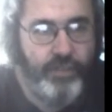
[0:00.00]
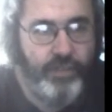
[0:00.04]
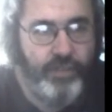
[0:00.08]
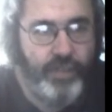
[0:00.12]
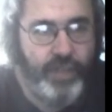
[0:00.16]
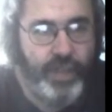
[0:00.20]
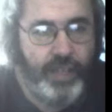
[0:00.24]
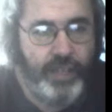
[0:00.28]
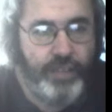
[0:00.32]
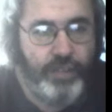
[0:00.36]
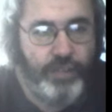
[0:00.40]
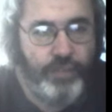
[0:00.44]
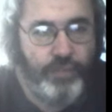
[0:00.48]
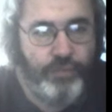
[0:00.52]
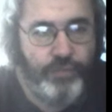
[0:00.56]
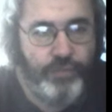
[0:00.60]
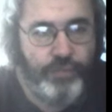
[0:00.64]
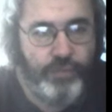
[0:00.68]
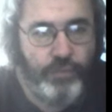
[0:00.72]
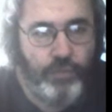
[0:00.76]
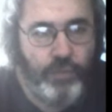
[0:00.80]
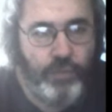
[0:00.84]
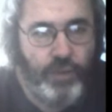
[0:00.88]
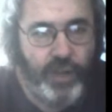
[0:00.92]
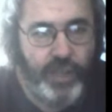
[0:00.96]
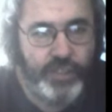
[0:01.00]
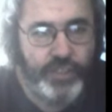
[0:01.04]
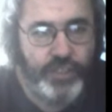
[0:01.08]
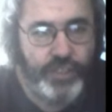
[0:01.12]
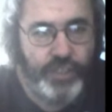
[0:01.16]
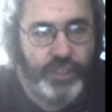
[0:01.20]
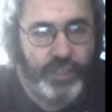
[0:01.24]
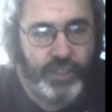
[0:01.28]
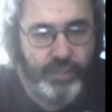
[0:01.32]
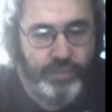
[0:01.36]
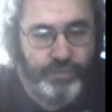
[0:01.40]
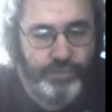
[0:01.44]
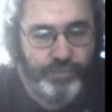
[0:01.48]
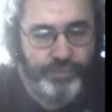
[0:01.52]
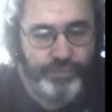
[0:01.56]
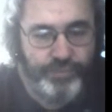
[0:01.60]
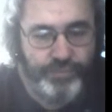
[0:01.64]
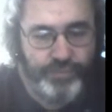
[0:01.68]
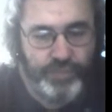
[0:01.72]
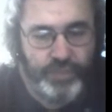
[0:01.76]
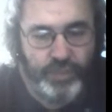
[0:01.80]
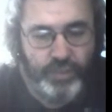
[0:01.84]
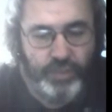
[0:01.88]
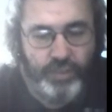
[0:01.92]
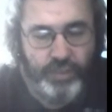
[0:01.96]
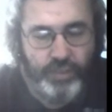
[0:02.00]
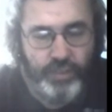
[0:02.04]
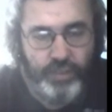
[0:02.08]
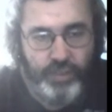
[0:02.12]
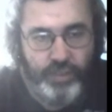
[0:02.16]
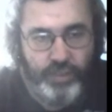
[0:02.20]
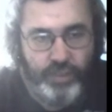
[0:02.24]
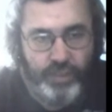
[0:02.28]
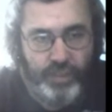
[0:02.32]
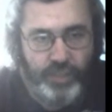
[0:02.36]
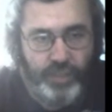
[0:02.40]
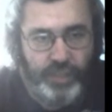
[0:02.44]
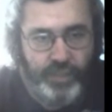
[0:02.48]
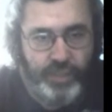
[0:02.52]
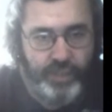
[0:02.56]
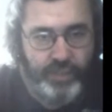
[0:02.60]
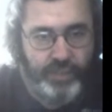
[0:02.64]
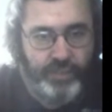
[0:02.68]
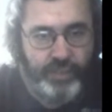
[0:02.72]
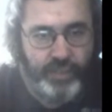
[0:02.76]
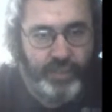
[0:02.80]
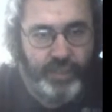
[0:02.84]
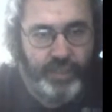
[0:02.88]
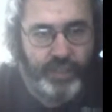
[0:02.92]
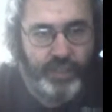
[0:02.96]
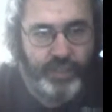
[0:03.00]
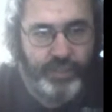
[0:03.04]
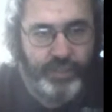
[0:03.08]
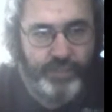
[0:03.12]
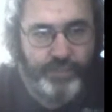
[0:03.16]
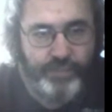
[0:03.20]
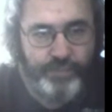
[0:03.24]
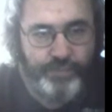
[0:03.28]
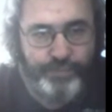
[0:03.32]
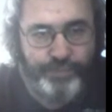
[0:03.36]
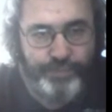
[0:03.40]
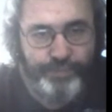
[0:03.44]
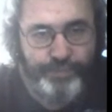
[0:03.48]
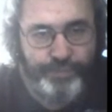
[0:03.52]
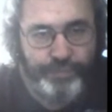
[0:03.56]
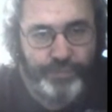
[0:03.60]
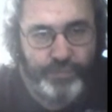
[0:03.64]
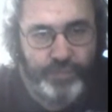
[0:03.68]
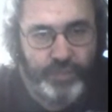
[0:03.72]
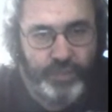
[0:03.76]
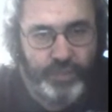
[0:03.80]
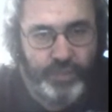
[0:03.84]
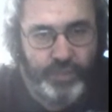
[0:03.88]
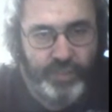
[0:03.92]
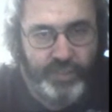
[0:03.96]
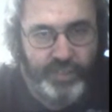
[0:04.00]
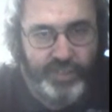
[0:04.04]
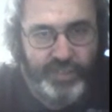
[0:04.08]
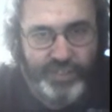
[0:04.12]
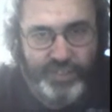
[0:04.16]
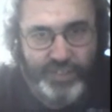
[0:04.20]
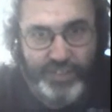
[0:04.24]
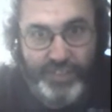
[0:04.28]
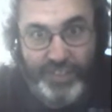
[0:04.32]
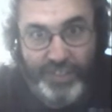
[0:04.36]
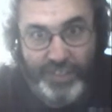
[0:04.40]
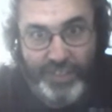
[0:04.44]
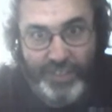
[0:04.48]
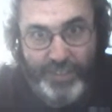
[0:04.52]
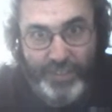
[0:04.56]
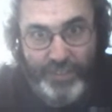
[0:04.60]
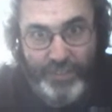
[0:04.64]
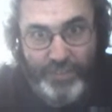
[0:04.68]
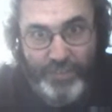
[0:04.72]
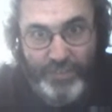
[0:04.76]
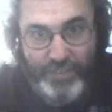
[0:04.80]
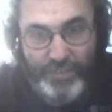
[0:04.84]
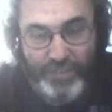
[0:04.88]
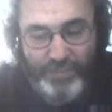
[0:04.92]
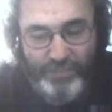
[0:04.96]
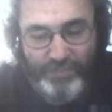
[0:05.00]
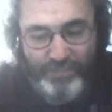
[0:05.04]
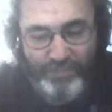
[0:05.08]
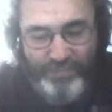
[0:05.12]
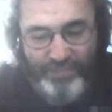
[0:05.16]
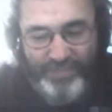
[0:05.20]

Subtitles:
thank you for watching, and see you on YouTube.